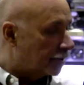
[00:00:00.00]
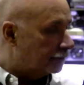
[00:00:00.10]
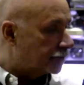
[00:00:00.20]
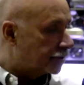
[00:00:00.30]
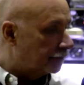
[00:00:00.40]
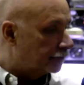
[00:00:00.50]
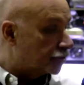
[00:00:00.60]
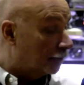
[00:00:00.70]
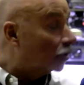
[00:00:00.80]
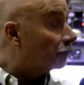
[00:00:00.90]

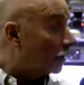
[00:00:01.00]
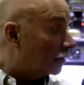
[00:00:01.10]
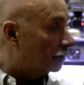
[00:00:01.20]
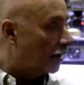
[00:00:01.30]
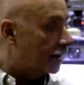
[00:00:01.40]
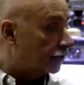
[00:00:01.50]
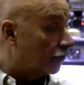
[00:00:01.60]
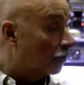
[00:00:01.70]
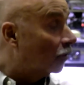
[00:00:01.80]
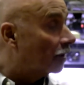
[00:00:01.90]
some good poker
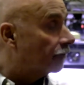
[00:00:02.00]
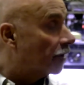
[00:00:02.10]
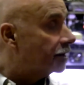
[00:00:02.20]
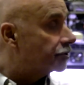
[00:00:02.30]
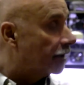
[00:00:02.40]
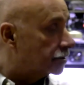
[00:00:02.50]
players from all over Asia,